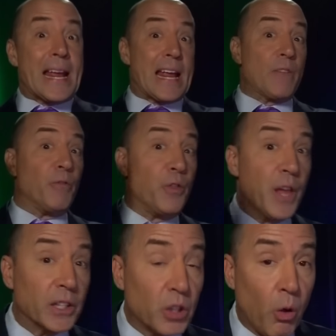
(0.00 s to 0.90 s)
if
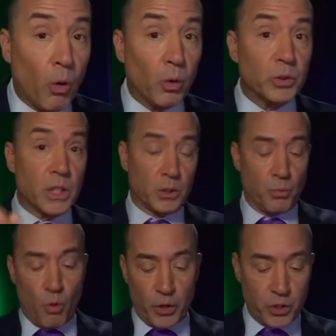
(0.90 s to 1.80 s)
this holds its
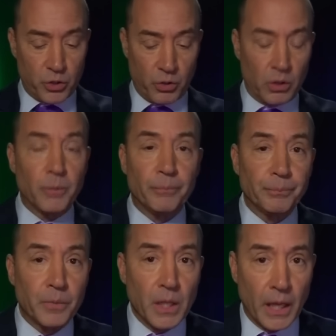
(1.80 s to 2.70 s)
moisture,
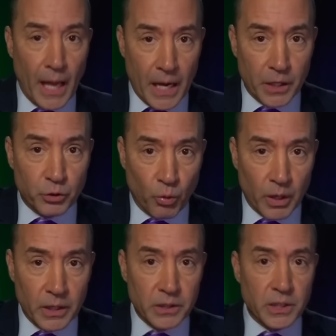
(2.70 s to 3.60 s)
and its
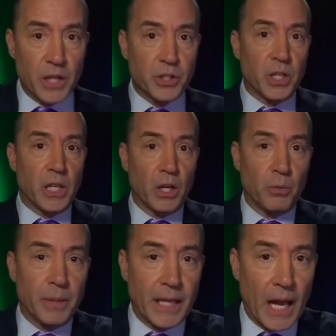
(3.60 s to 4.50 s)
organization. It'll
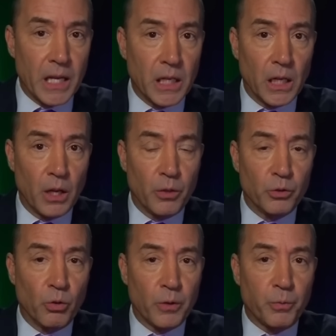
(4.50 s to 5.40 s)
be getting into the
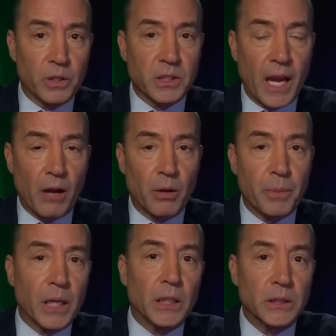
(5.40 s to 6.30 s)
Northwest
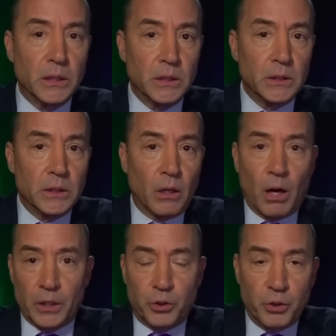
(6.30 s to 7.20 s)
Caribbean
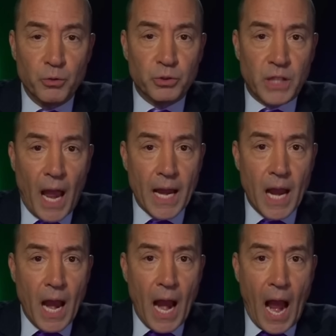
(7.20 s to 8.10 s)
on Tuesday,
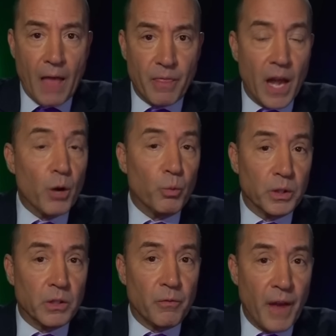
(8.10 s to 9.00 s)
and then it
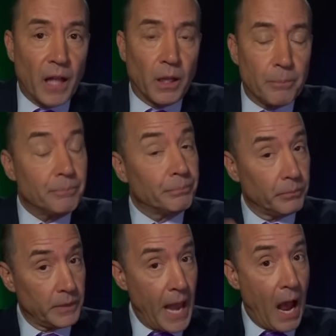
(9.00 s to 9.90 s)
would develop.
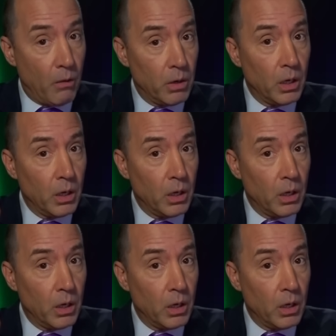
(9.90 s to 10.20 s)
Now,